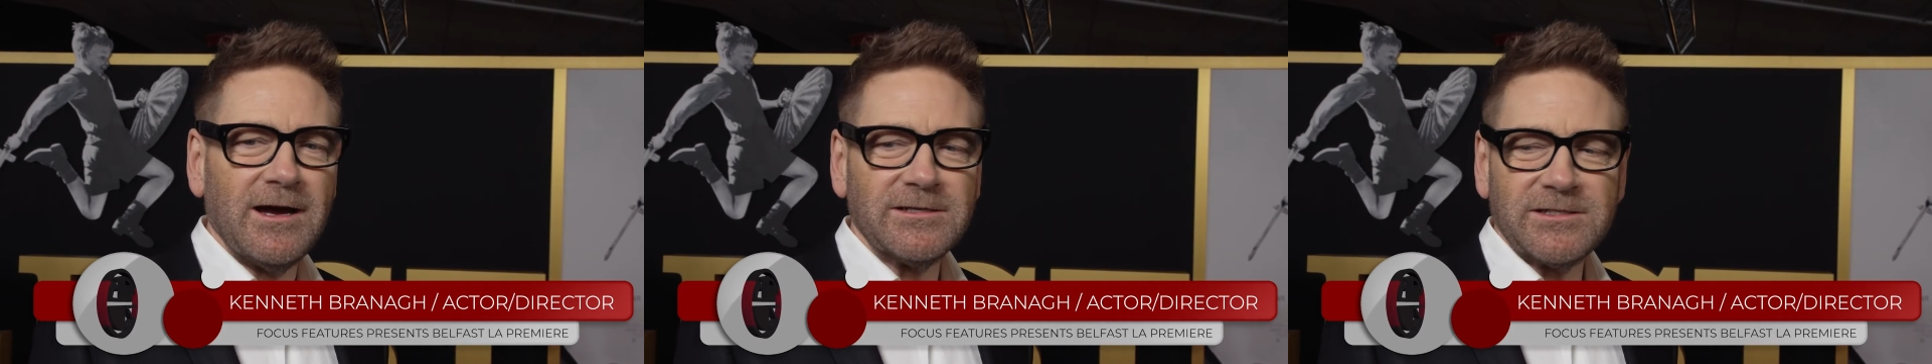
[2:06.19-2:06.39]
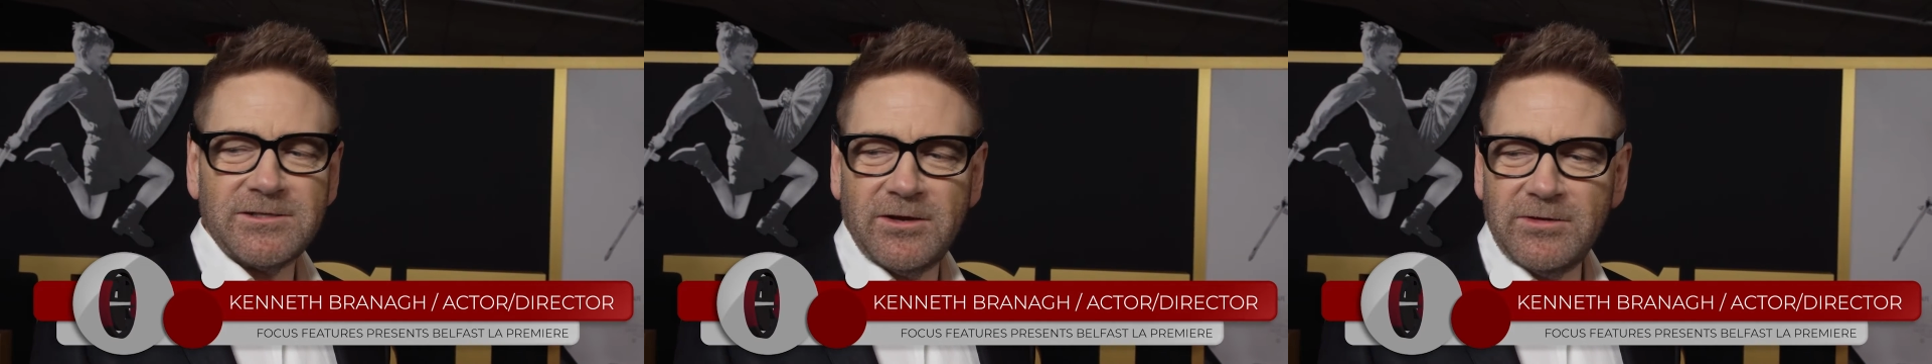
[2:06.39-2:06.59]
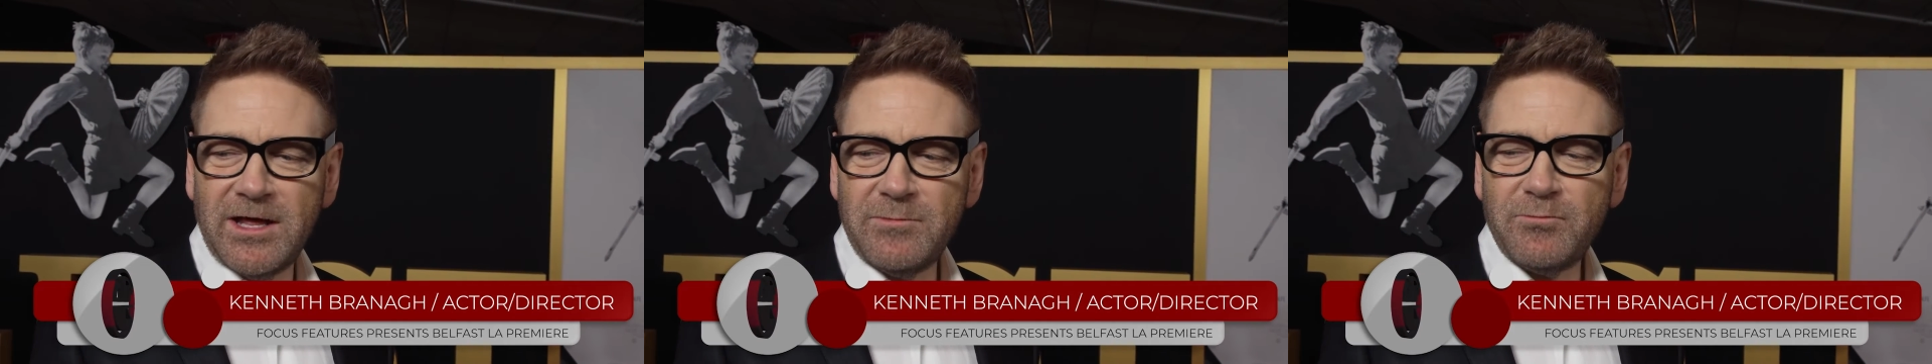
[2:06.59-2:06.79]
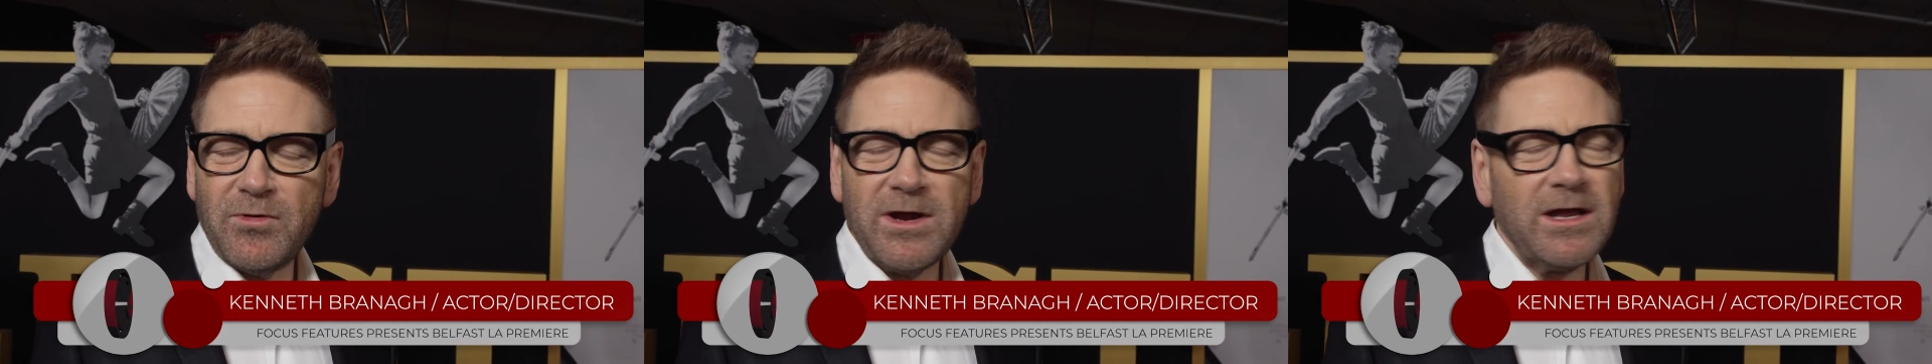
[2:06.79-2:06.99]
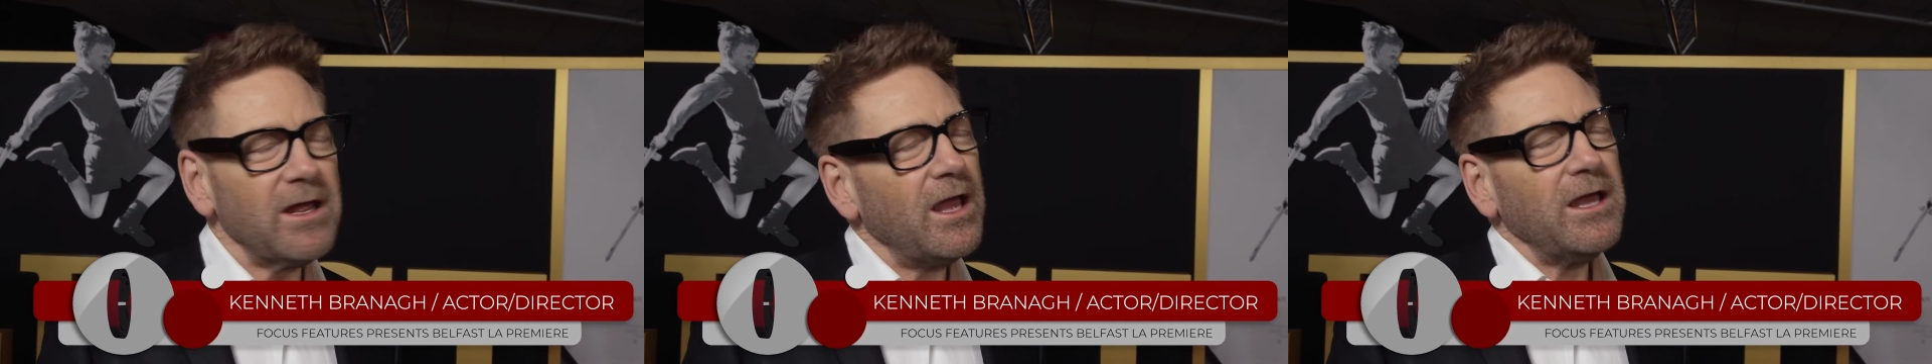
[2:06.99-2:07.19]
So they
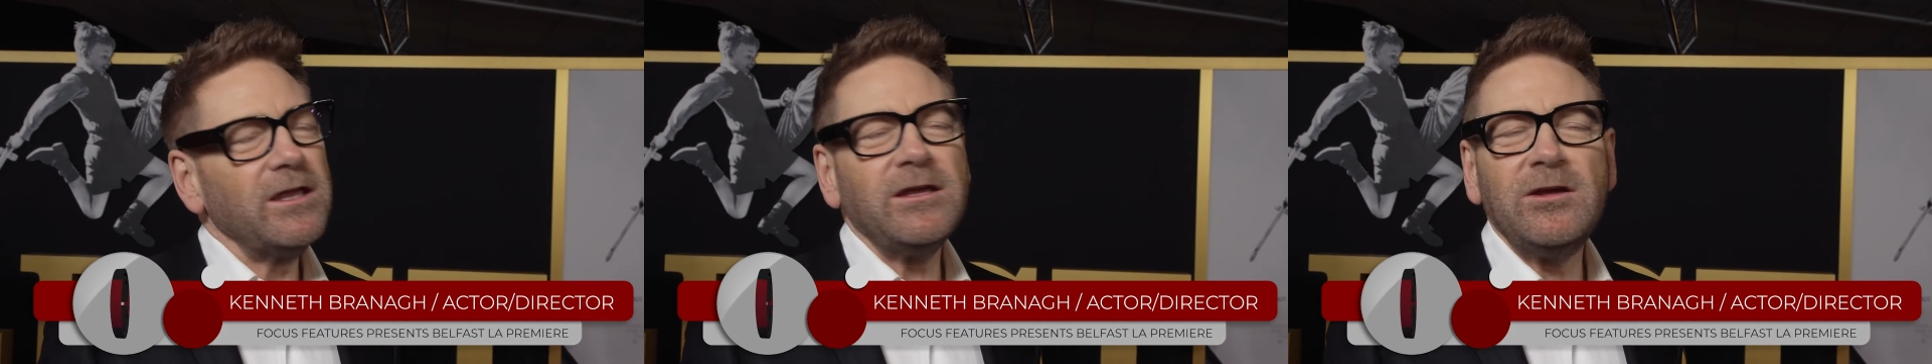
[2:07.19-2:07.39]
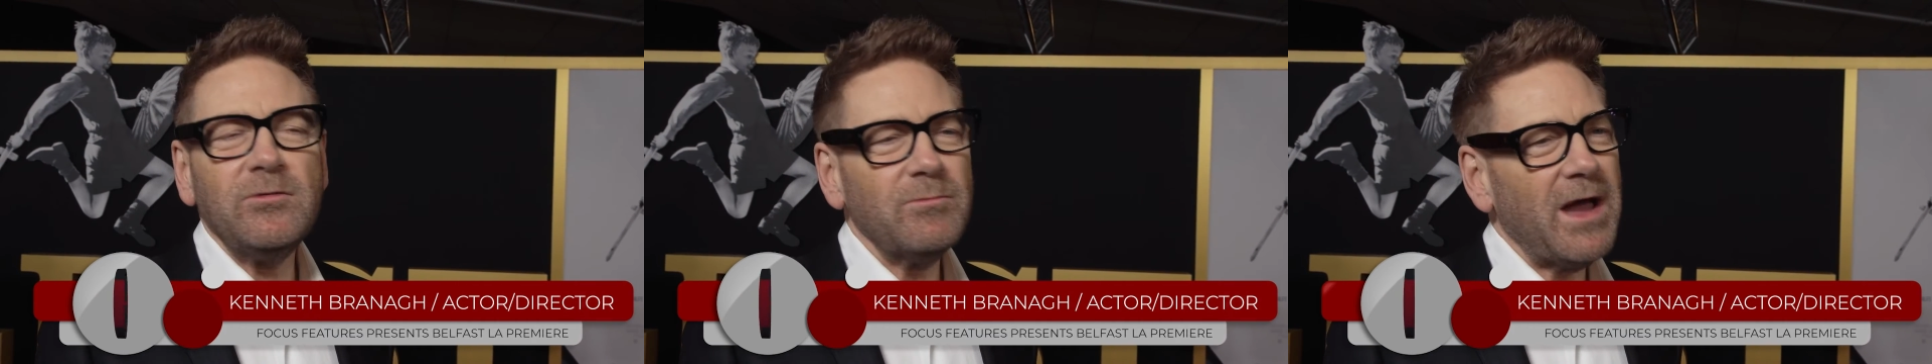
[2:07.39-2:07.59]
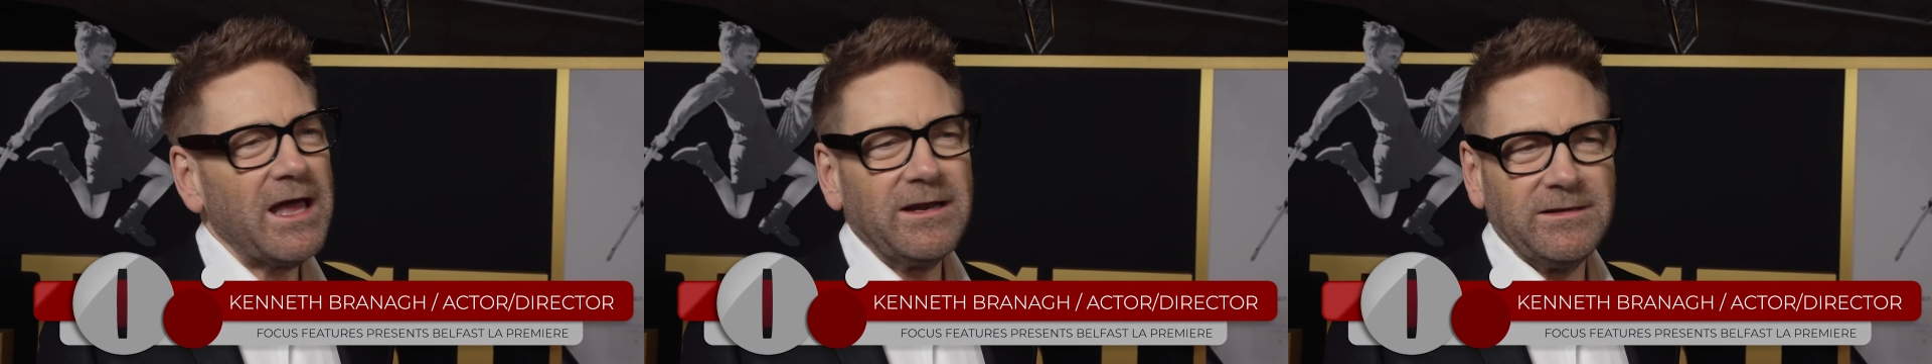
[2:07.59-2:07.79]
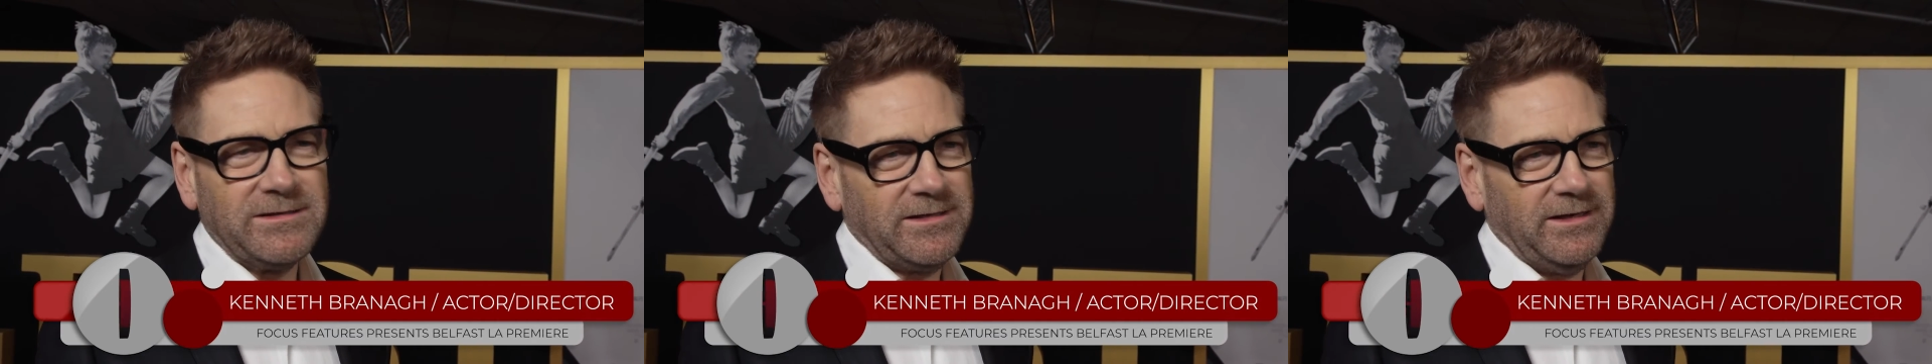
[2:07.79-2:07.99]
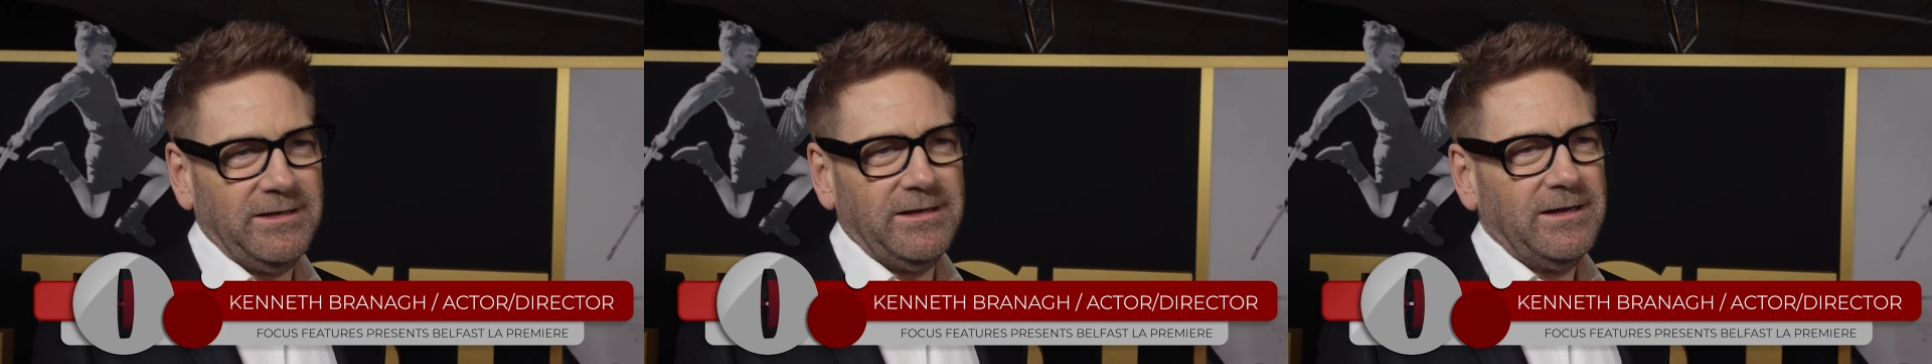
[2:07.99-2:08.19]
bring
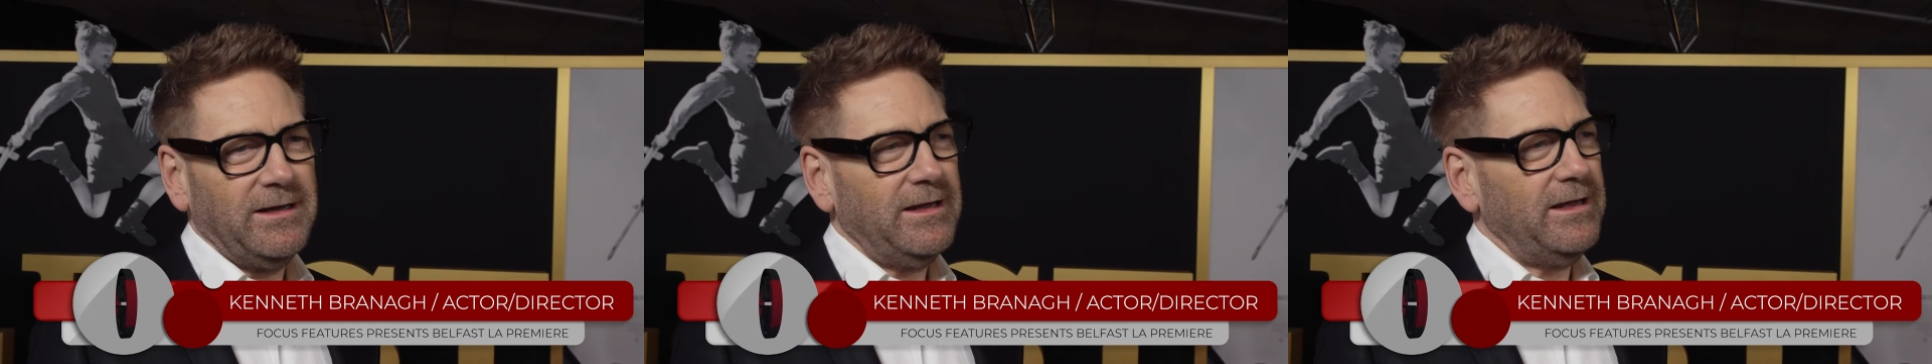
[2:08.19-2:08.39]
humanity